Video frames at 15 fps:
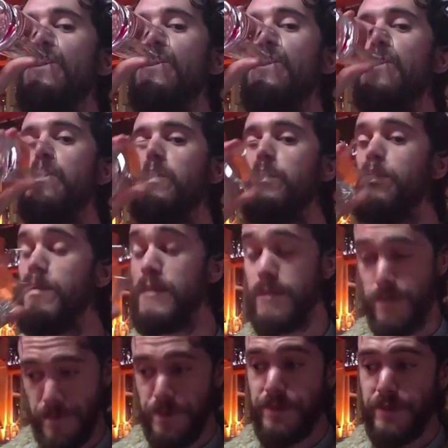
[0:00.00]
in its
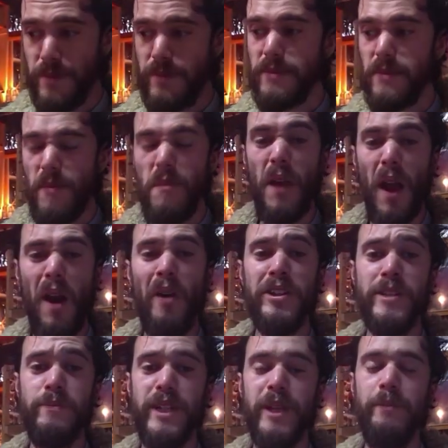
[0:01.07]
way to do oh,
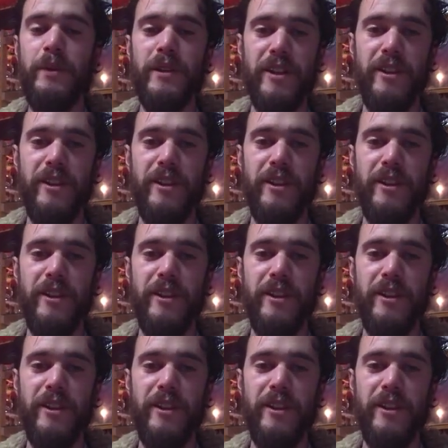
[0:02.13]
so. It's